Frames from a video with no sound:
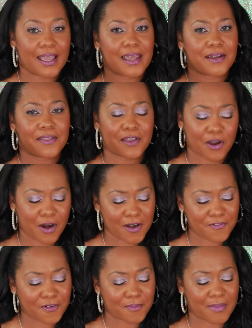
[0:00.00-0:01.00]
And on the
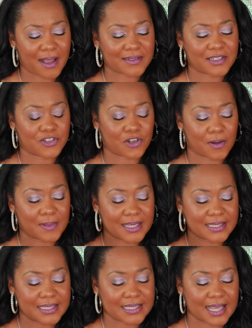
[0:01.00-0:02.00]
card from Boxycharm,
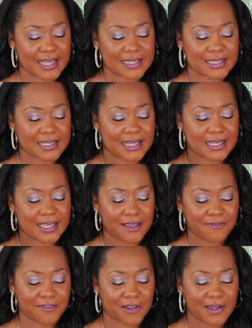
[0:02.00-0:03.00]
it says,
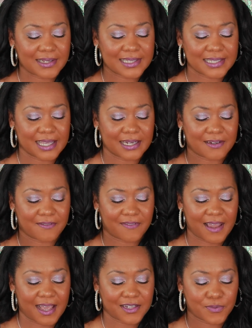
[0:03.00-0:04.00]
get flawless skin in a
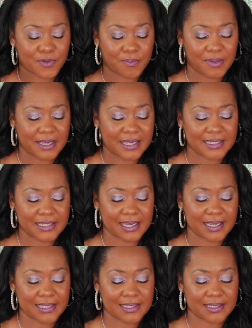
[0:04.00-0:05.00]
flash with
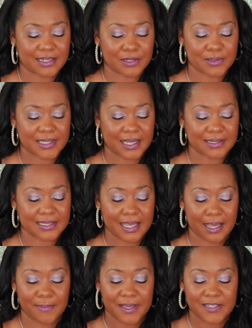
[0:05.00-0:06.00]
PHAs, the no
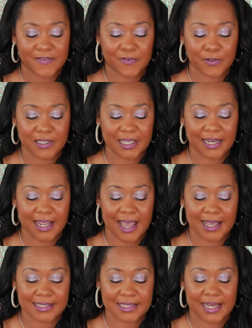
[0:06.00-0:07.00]
downtime exfoliating
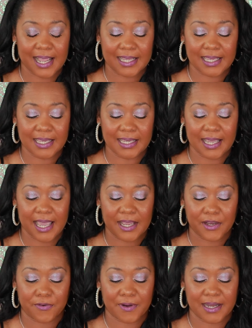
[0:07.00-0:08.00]
acid and key
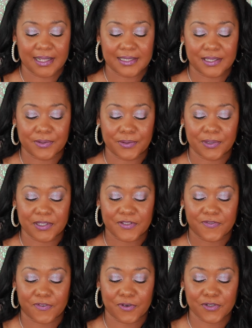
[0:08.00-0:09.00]
ingredients in Ulla's
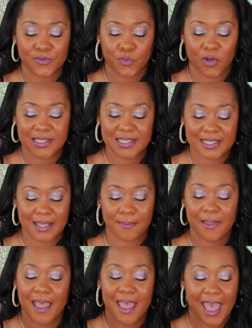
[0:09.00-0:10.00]
first
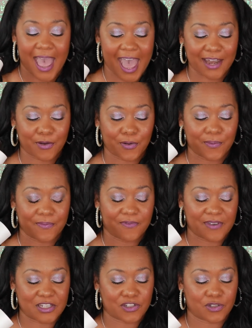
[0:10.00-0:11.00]
one-step at-home
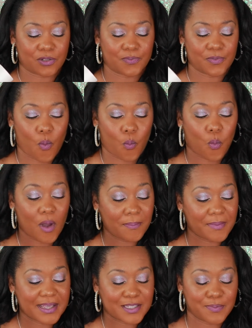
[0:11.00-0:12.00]
facial. What
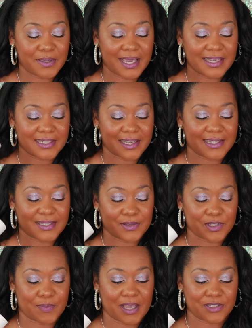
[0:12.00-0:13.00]
makes PHAs so
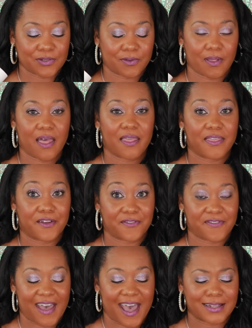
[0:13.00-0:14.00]
special? They're
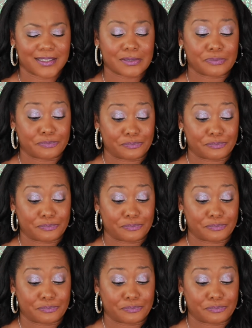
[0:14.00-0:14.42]
fat.